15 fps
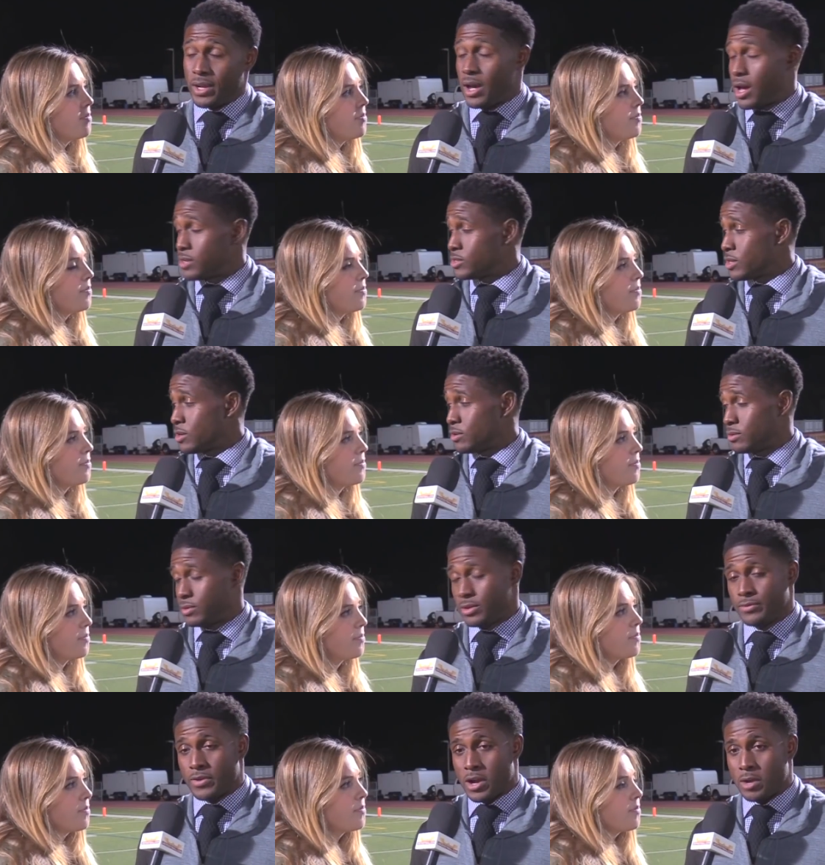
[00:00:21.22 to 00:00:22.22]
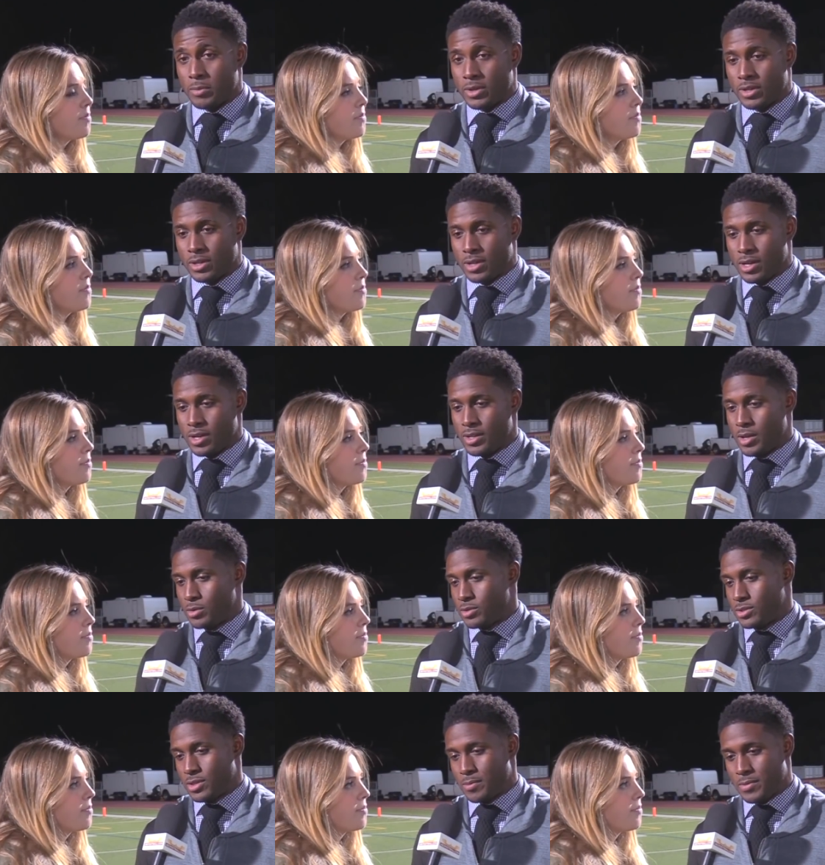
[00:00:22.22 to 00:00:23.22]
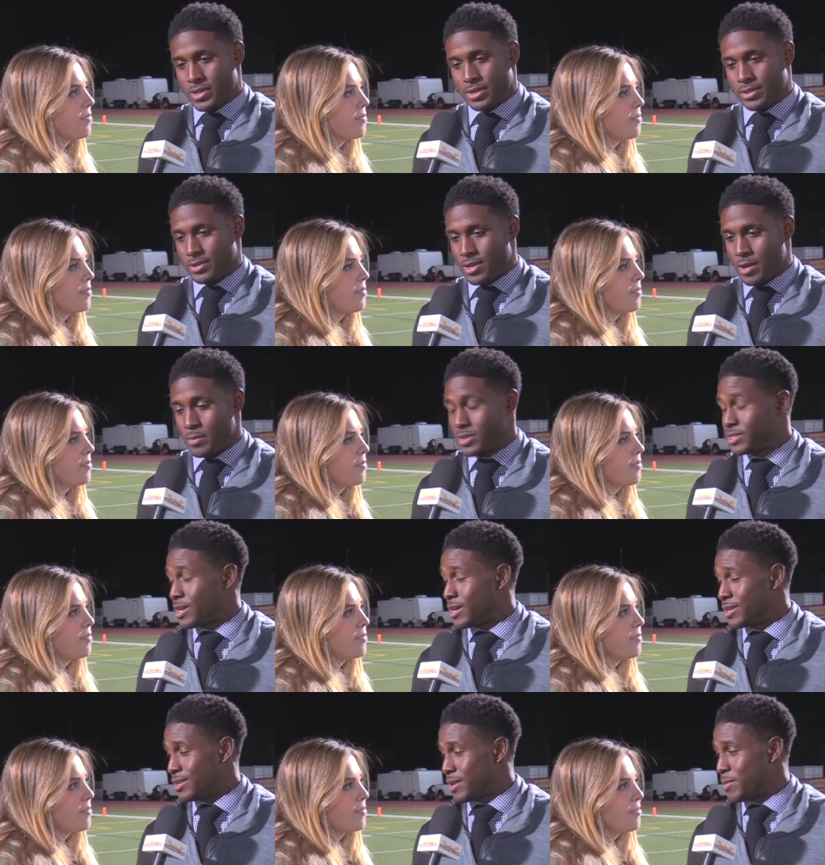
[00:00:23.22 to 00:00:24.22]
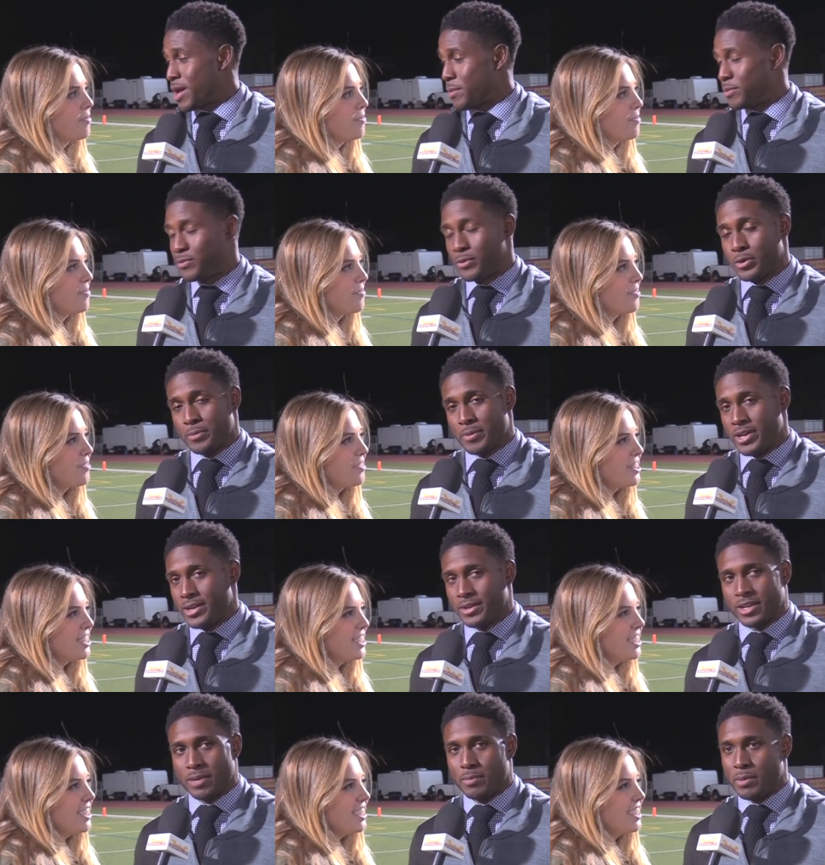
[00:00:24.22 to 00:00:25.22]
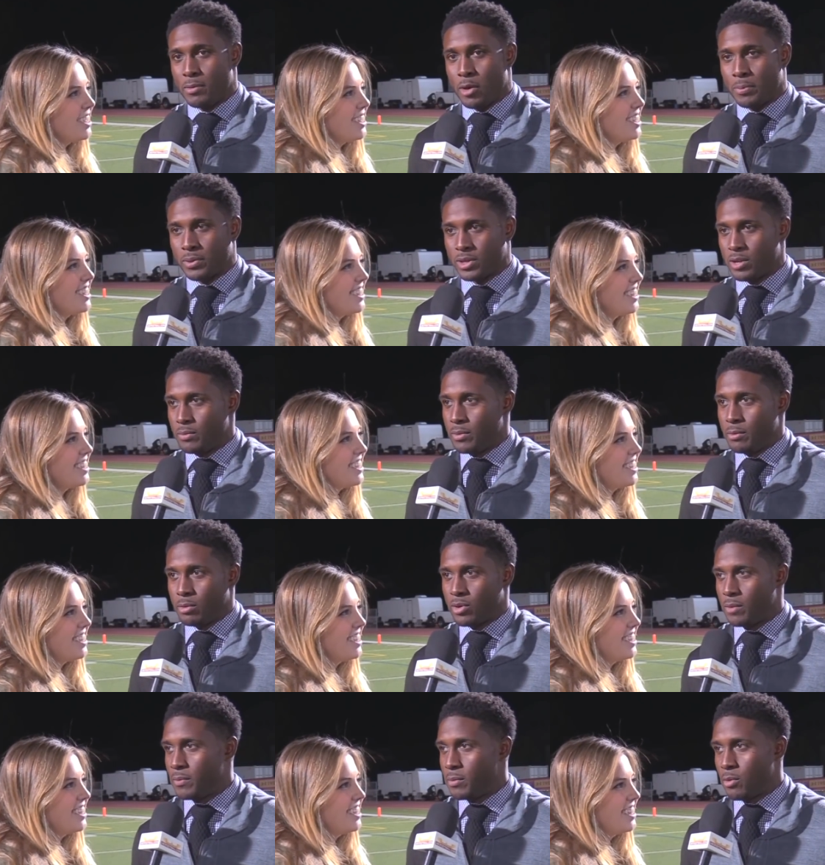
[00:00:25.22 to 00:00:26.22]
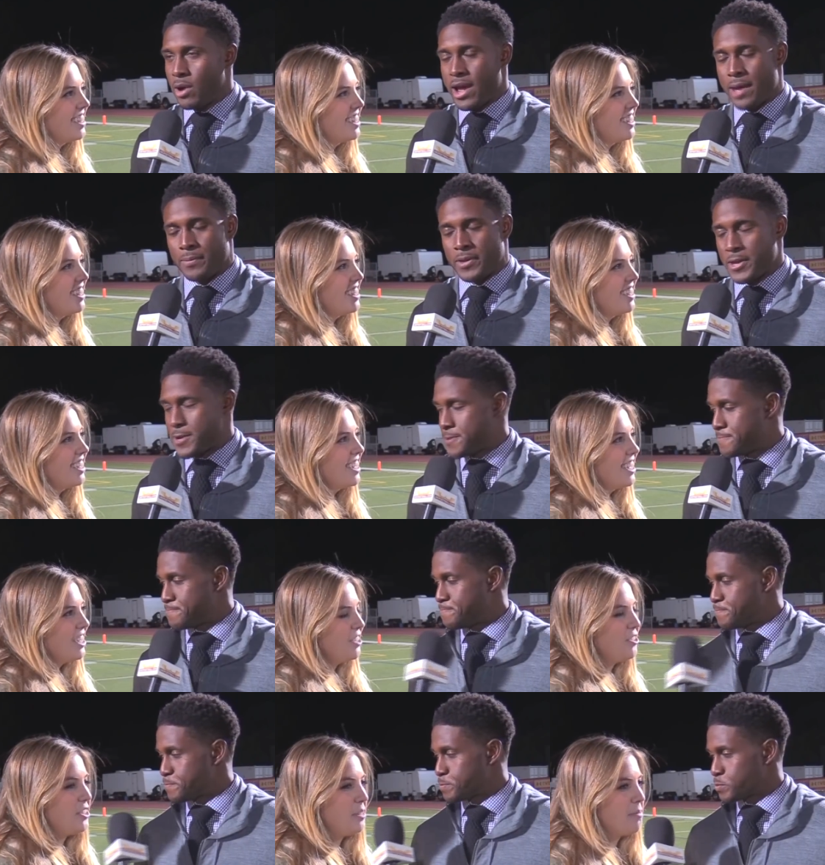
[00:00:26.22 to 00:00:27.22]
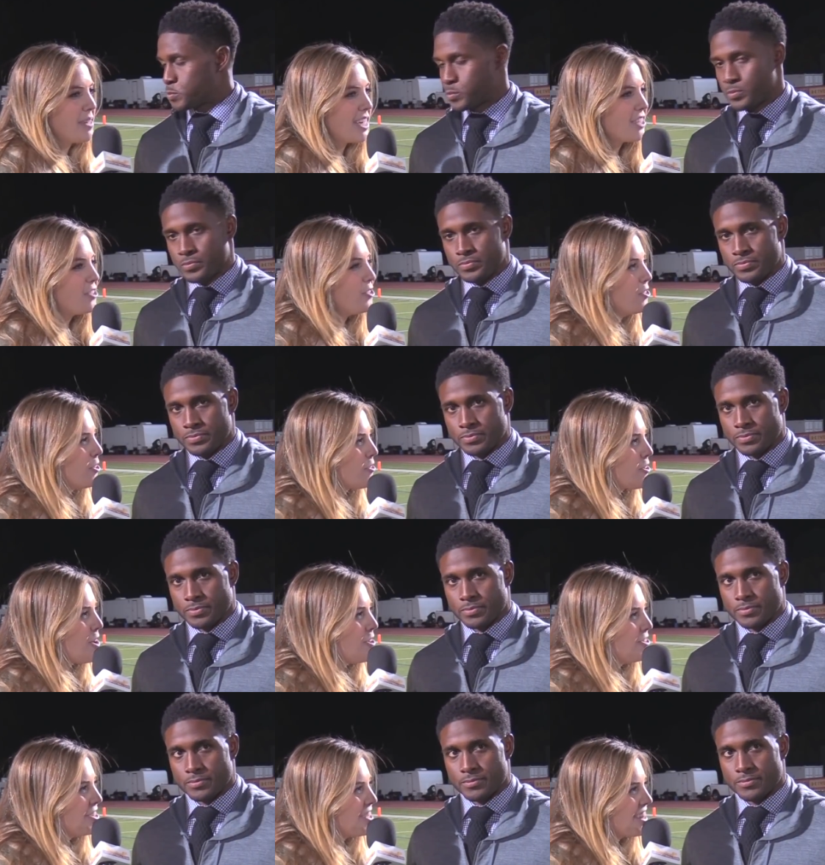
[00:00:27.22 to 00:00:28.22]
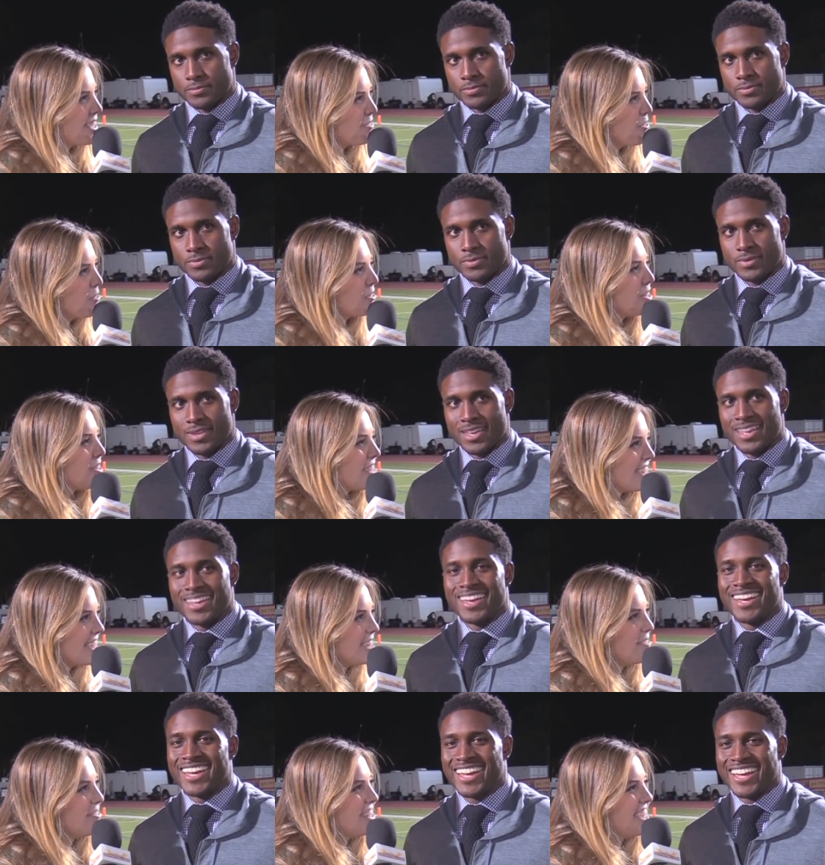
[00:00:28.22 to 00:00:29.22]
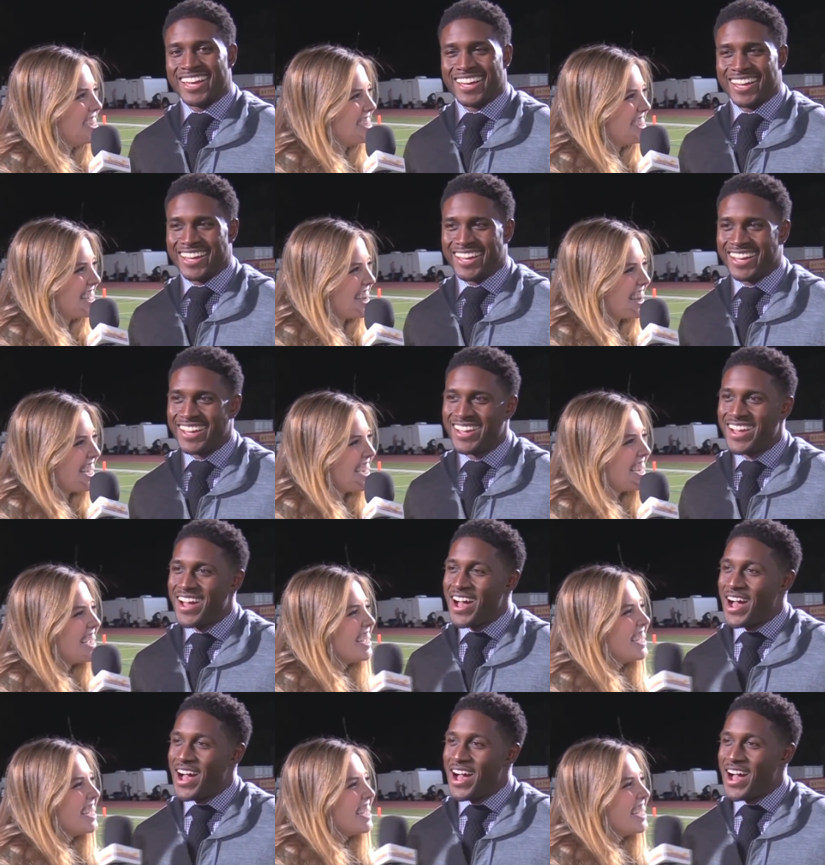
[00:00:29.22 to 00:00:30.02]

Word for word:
Speaker 1: in a hostile environment. Uh, that was, I mean, I'm excited. I'm happy for them, man. Couldn't be more, couldn't be, couldn't be more happy.
Speaker 2: You seem like a pseudo coach out there. What were you telling the players out there?